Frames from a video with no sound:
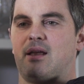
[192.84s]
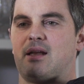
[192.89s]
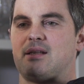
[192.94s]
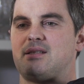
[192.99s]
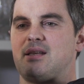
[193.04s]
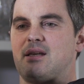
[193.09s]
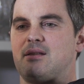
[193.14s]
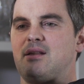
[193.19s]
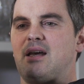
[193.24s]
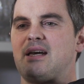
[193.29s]

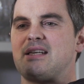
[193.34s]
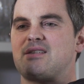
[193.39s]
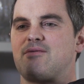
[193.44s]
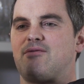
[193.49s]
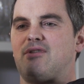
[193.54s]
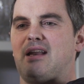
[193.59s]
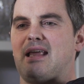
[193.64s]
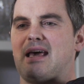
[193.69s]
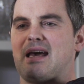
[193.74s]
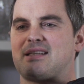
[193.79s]
That's it, nice
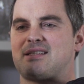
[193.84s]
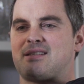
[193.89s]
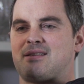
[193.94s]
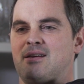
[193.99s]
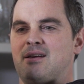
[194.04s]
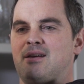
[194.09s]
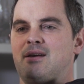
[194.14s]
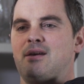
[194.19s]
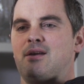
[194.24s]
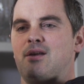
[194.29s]
and relaxed.
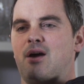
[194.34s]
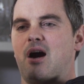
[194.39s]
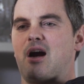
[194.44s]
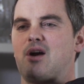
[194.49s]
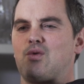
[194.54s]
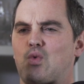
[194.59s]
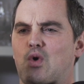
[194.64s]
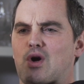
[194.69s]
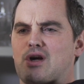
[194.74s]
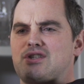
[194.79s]

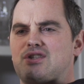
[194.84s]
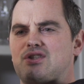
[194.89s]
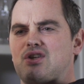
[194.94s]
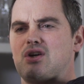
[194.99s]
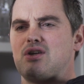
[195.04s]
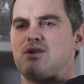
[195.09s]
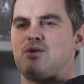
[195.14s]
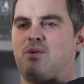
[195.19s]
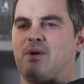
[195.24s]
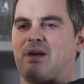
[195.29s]
Hard work's
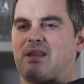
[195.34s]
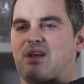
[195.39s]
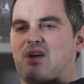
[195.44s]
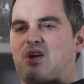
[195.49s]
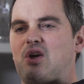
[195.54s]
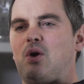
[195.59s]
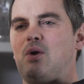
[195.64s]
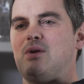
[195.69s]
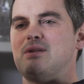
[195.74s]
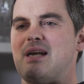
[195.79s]
done, we'll get
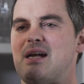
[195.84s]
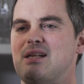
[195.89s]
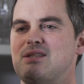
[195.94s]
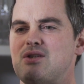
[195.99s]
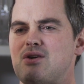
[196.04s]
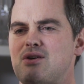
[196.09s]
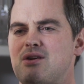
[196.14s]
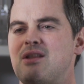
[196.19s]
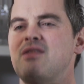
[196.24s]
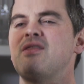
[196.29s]
the cool down
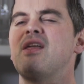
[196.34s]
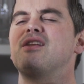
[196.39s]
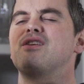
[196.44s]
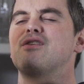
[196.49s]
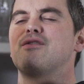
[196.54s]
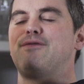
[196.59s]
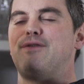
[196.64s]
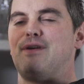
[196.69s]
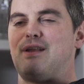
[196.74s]
done, and you're